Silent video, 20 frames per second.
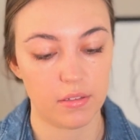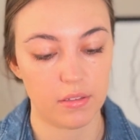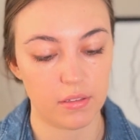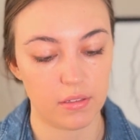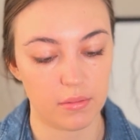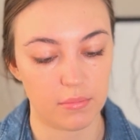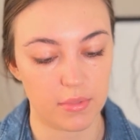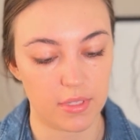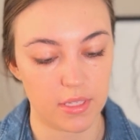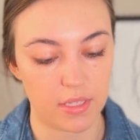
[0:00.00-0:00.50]

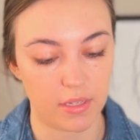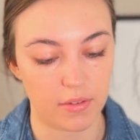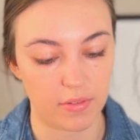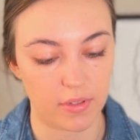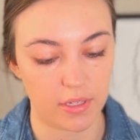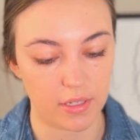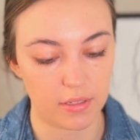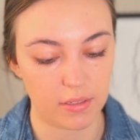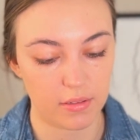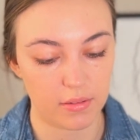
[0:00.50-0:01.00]
Let me see if
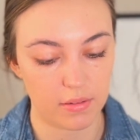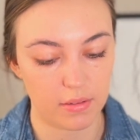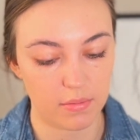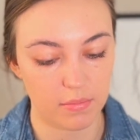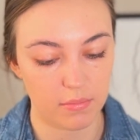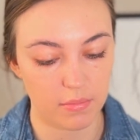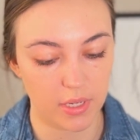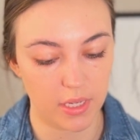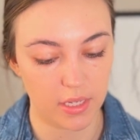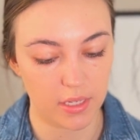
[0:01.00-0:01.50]
that
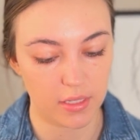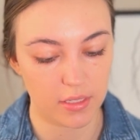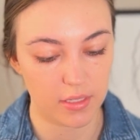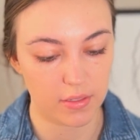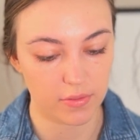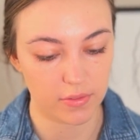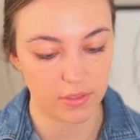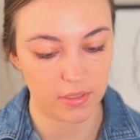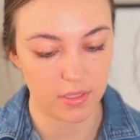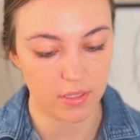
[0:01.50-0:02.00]
made a
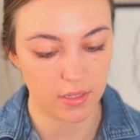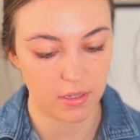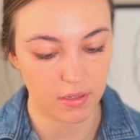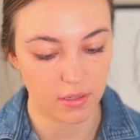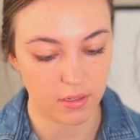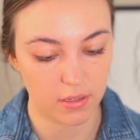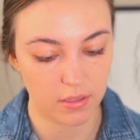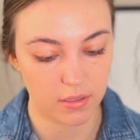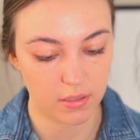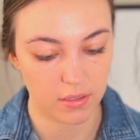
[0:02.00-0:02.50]
difference at
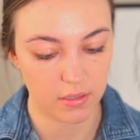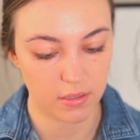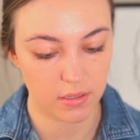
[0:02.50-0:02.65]
all.